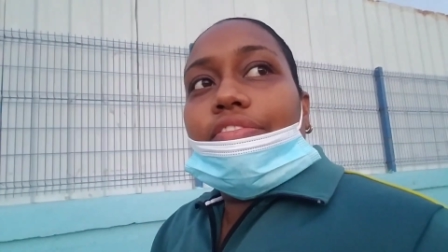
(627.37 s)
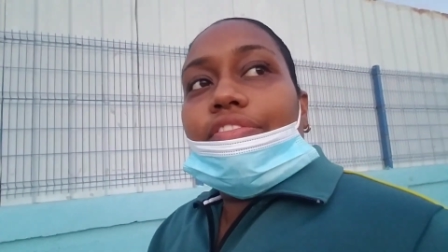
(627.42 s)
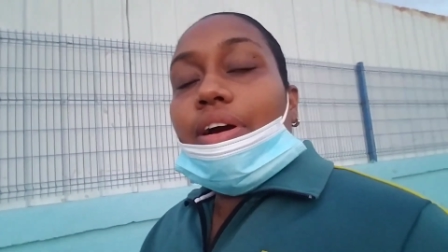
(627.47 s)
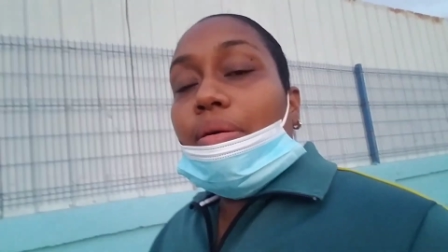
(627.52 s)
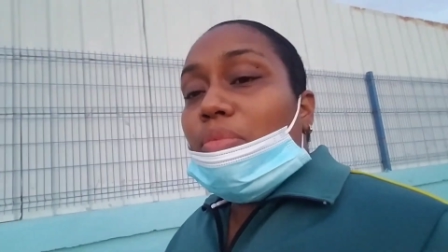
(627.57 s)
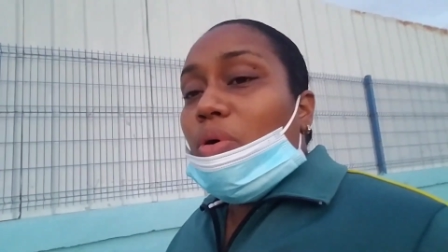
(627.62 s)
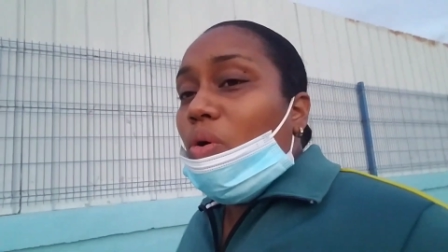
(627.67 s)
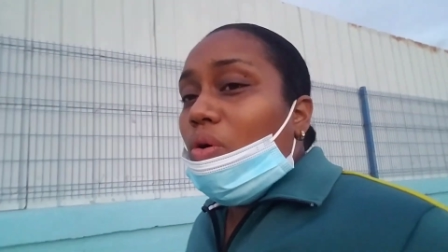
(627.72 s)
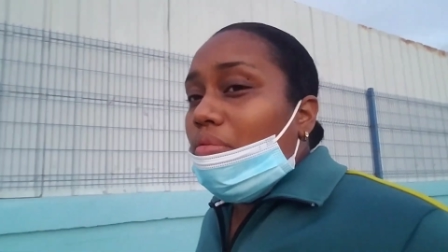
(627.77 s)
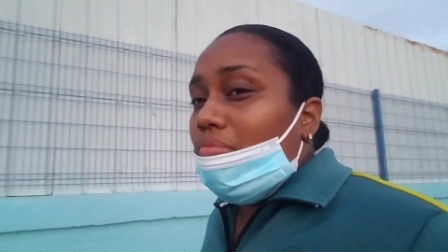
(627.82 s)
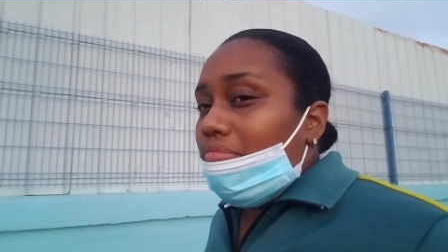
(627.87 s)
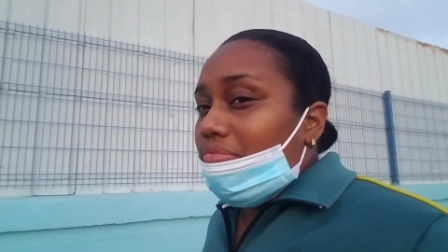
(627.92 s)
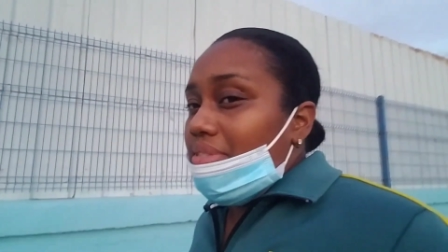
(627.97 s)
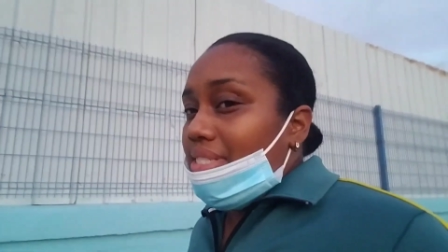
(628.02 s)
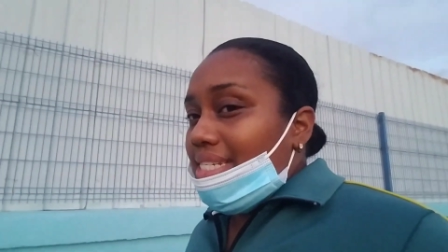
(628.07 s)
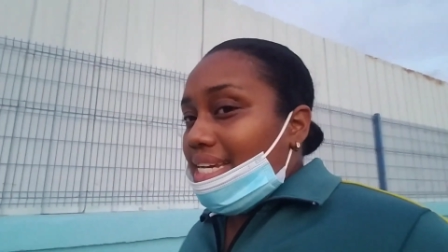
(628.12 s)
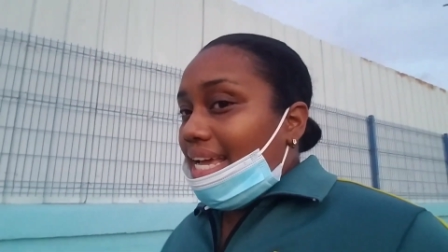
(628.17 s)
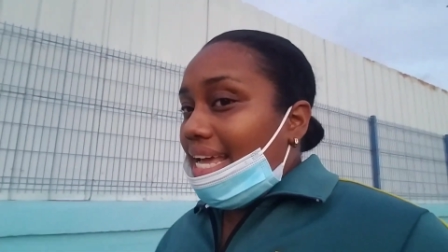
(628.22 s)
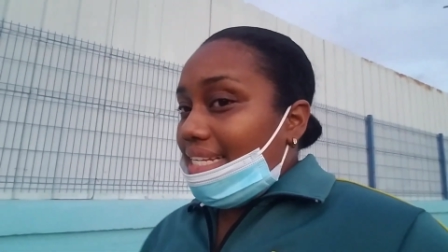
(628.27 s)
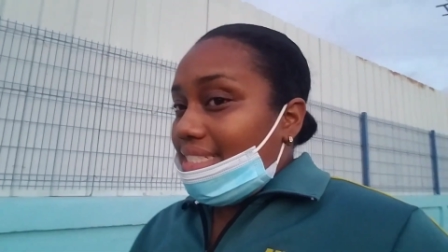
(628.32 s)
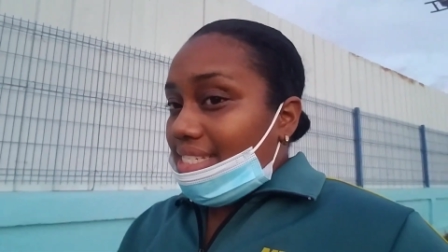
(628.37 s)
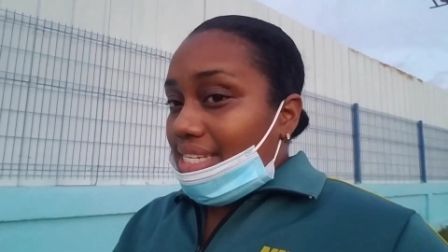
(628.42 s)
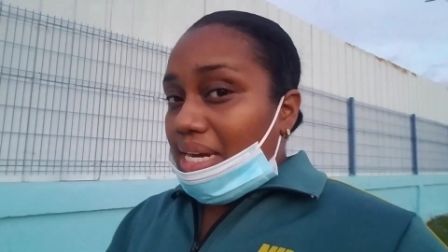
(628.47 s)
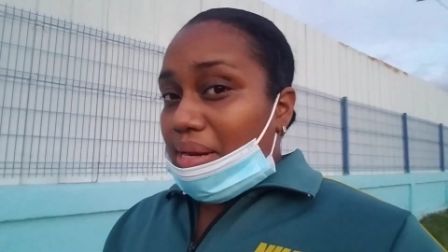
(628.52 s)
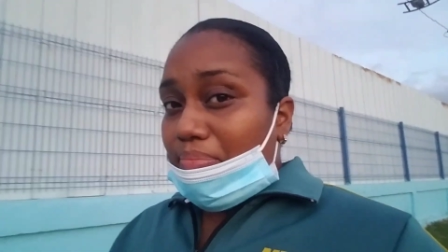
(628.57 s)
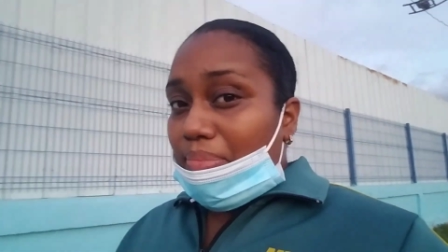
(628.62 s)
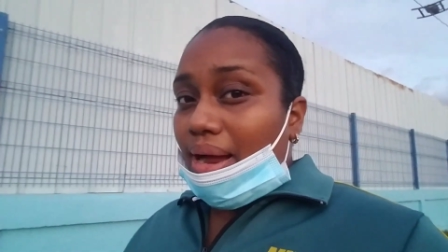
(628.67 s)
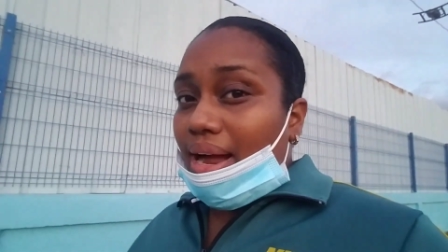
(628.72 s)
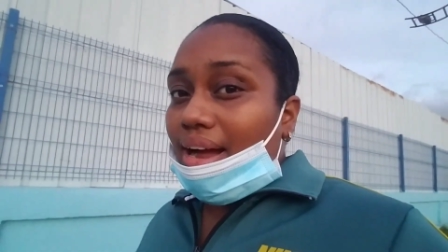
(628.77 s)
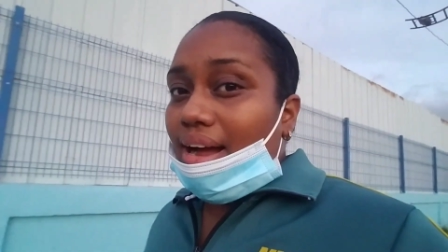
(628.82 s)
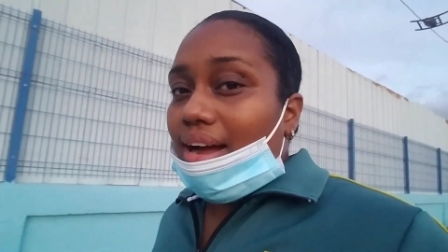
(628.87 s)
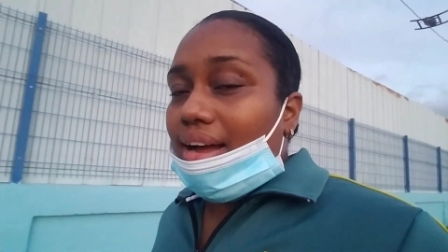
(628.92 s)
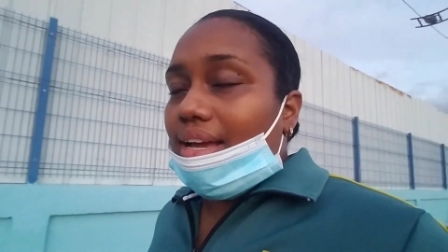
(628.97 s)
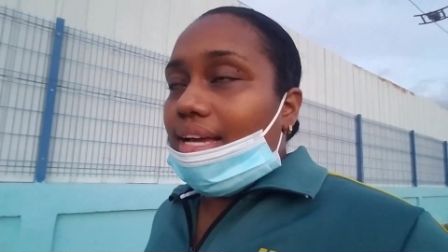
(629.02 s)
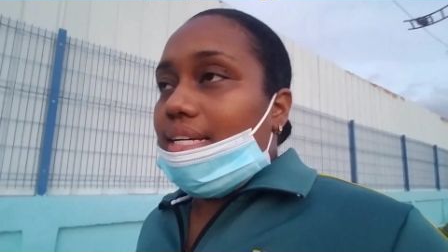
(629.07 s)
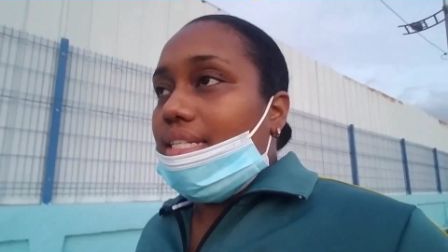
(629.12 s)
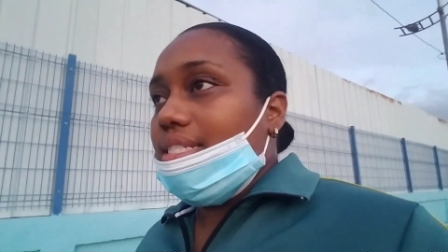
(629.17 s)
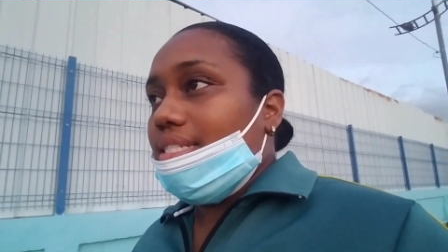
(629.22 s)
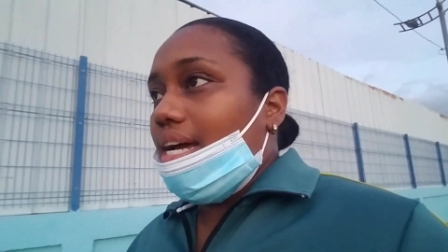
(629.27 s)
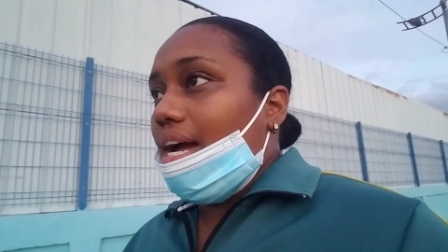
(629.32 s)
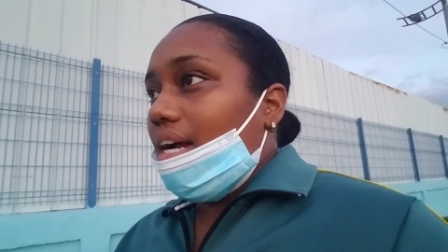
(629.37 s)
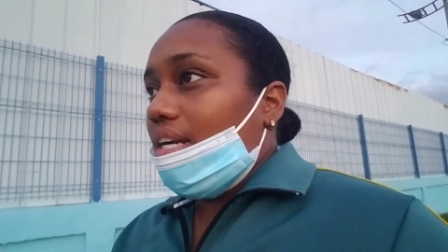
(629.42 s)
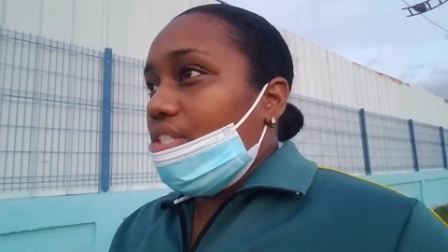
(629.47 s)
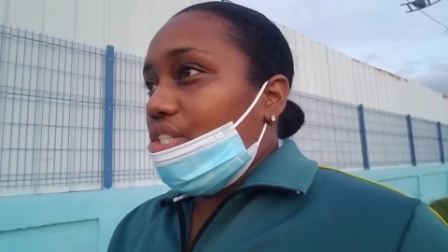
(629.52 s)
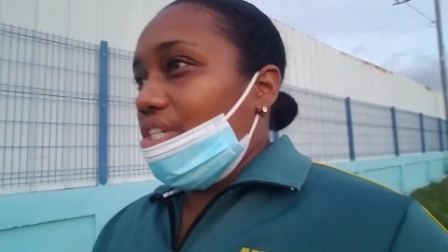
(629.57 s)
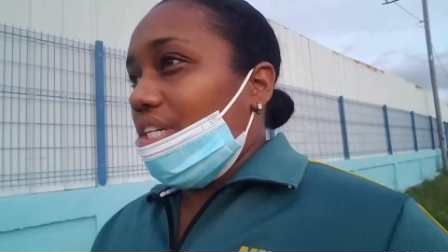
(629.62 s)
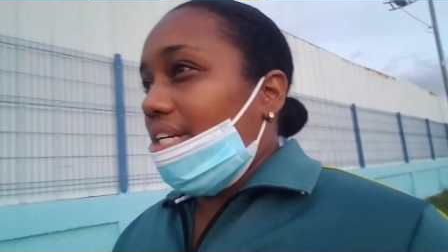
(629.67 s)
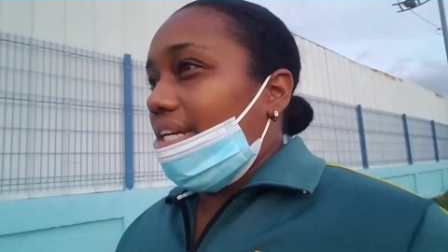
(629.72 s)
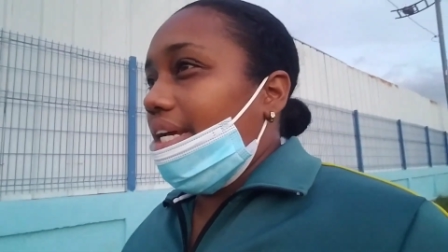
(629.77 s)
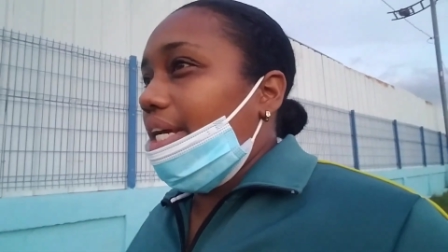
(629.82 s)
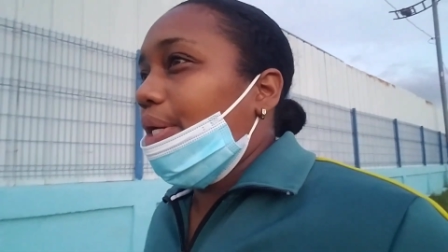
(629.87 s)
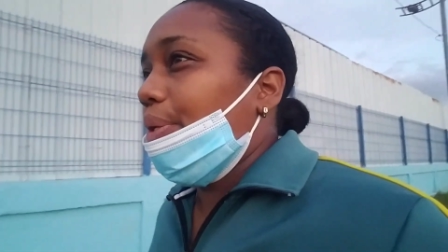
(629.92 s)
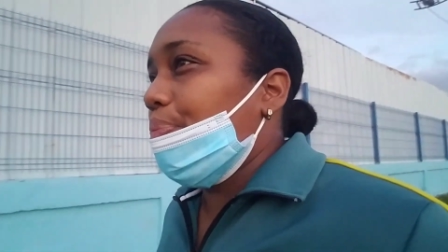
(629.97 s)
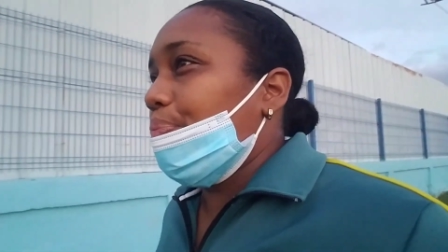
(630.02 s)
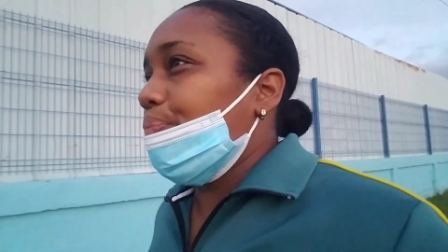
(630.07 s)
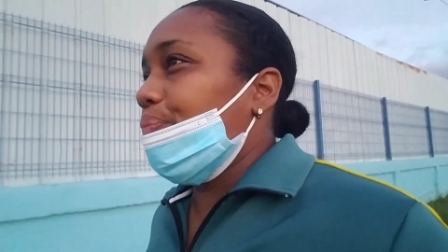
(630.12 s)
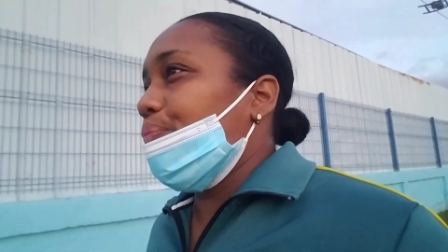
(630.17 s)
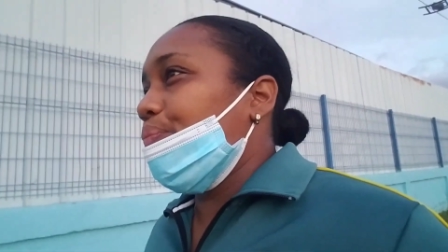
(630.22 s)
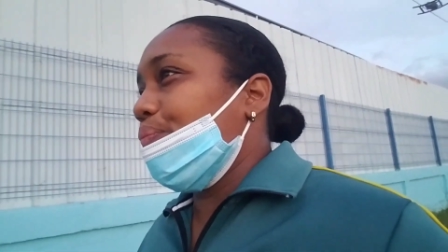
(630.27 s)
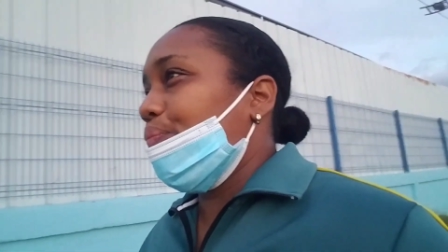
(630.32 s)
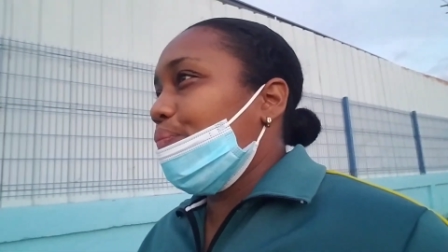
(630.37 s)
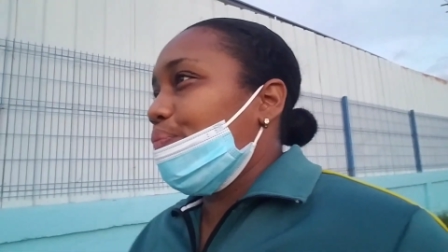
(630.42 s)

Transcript: from home to get to the park is actually